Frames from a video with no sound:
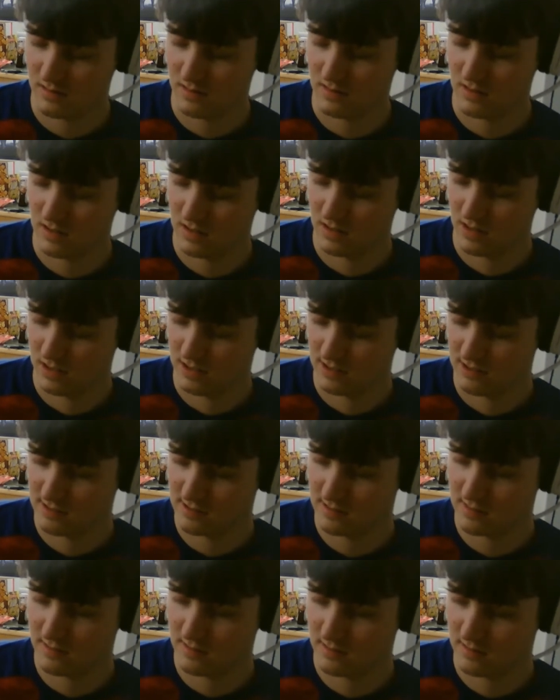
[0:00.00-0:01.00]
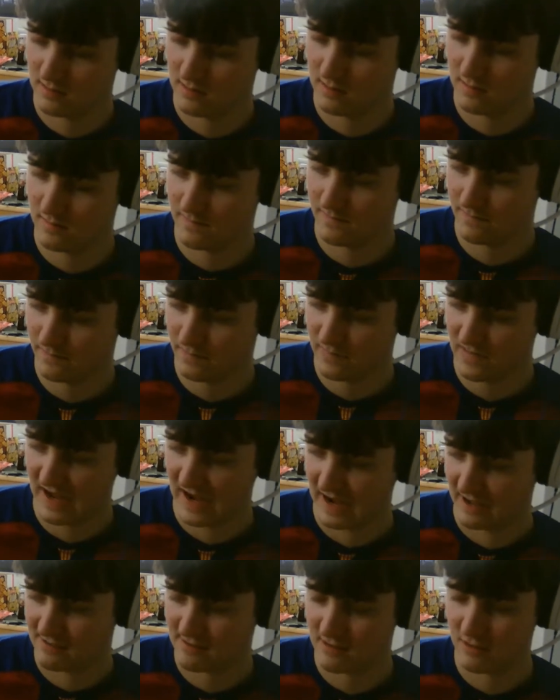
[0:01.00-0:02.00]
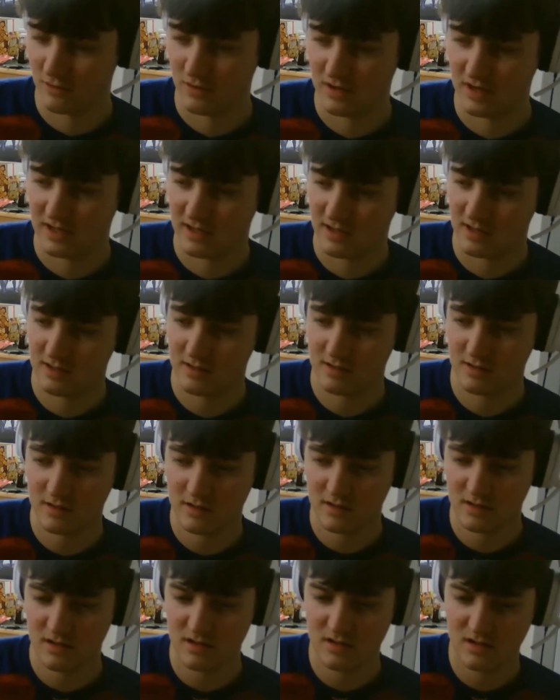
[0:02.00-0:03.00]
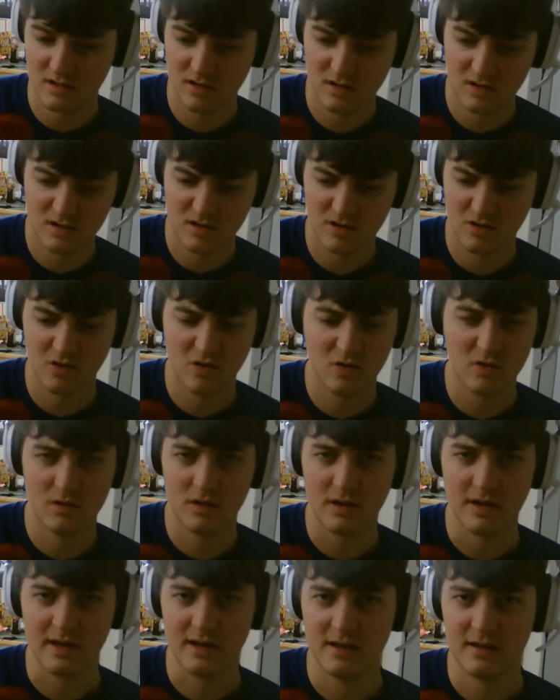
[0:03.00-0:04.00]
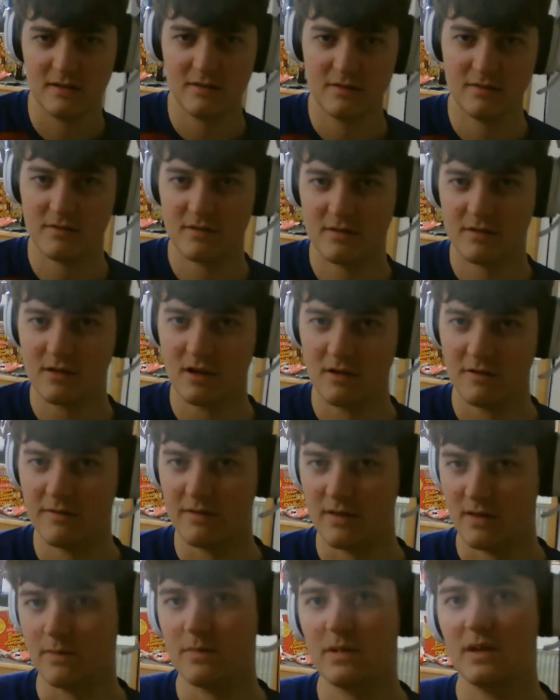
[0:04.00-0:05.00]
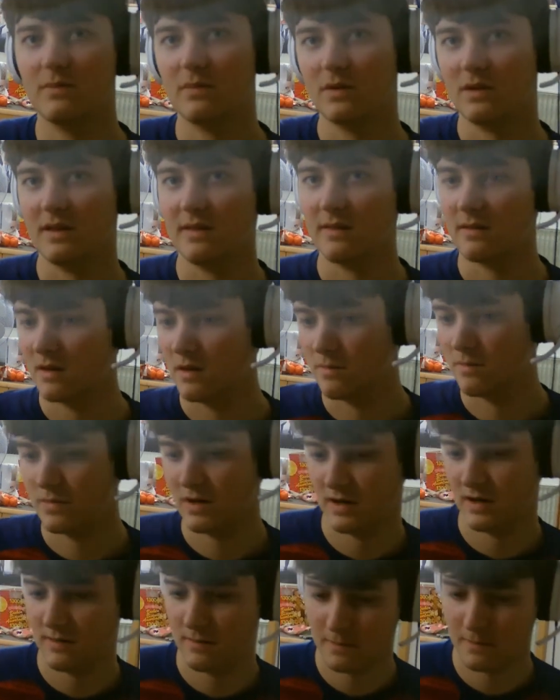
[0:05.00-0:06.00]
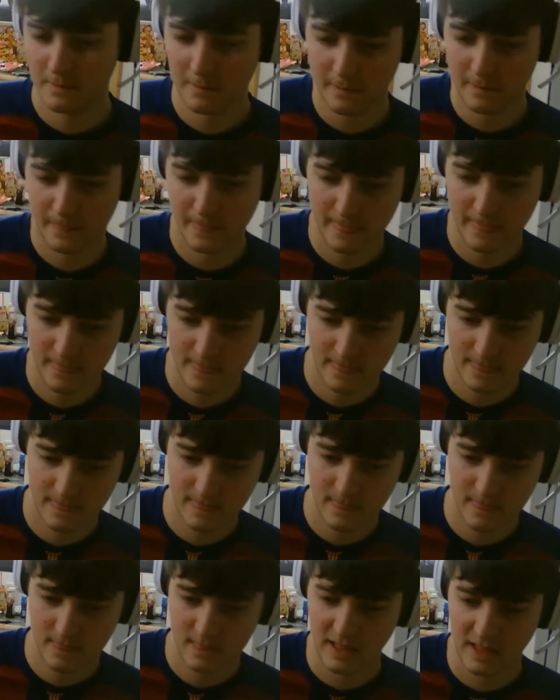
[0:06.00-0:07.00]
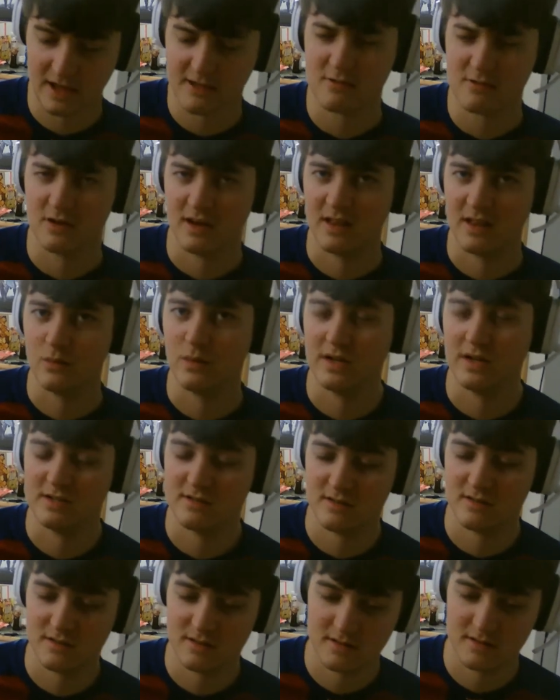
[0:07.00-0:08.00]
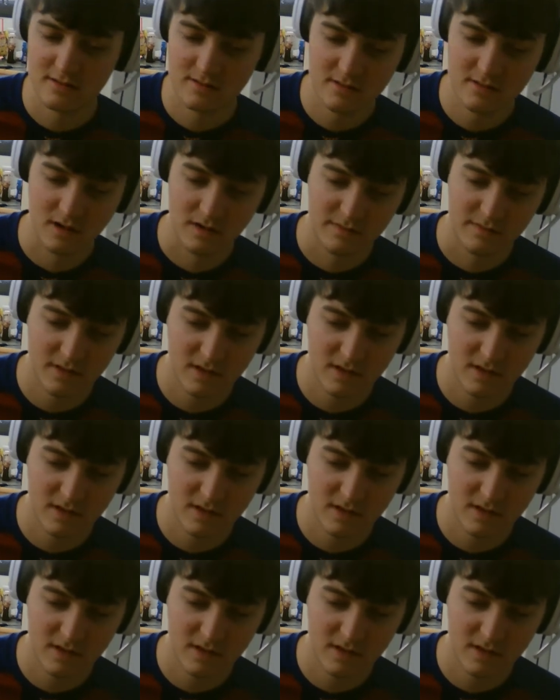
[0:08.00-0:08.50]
and excluding like stuff for the people in the company, excluding like wages and stuff.